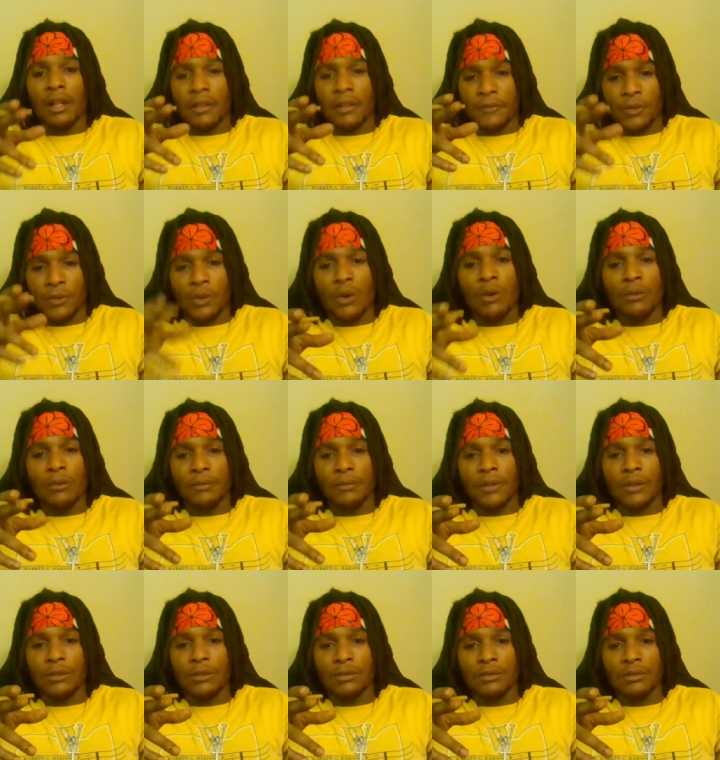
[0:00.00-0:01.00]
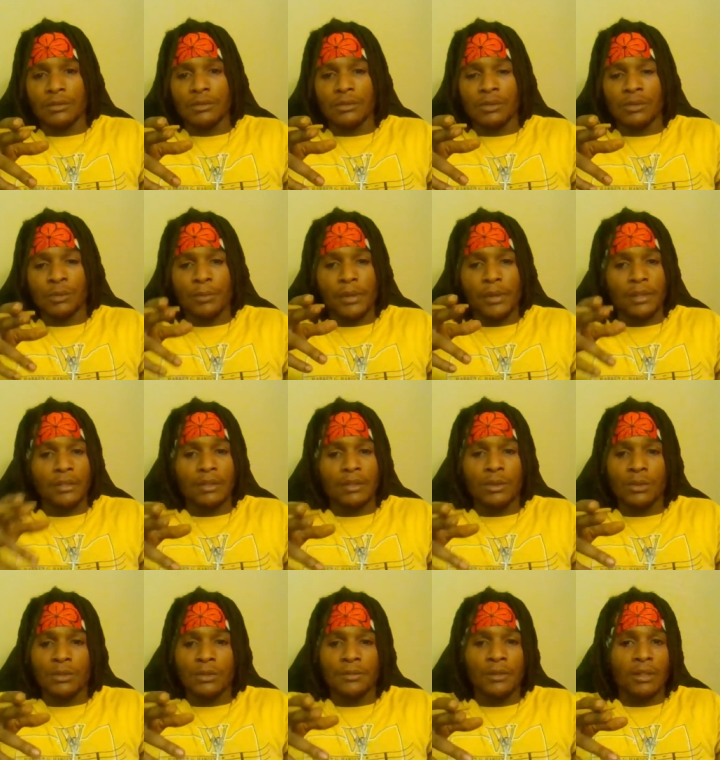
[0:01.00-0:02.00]
if you gonna vote, you better
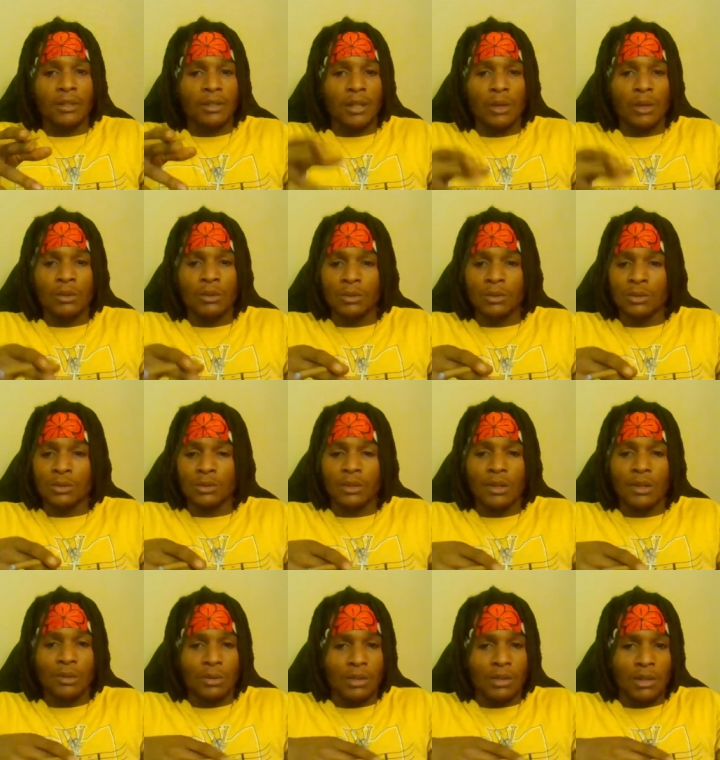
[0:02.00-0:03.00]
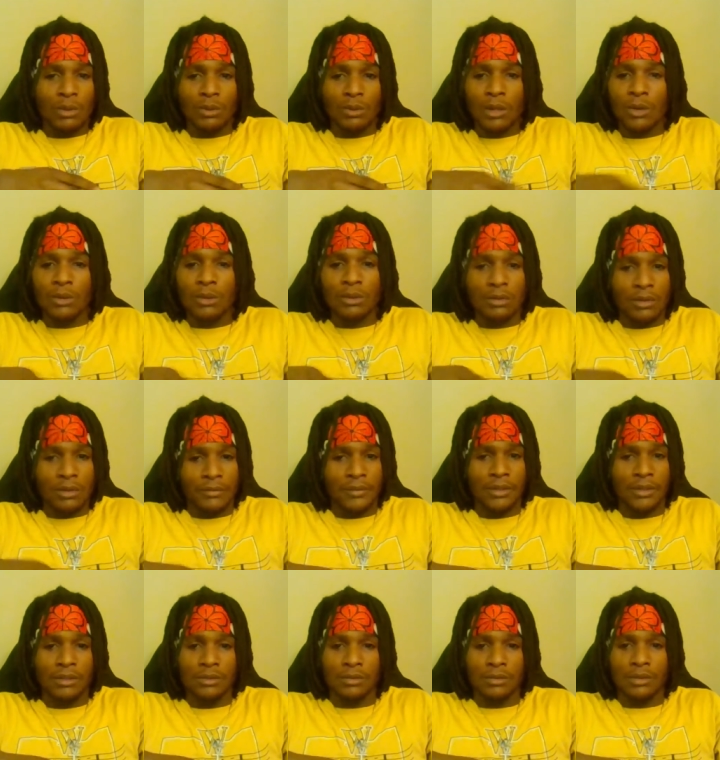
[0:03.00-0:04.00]
do it for the local, your your local
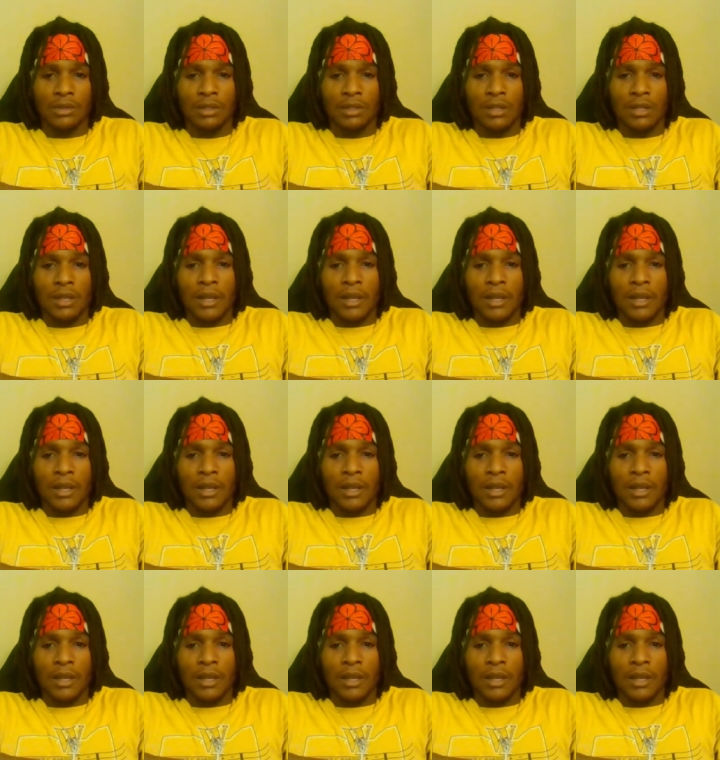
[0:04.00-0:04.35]
officials,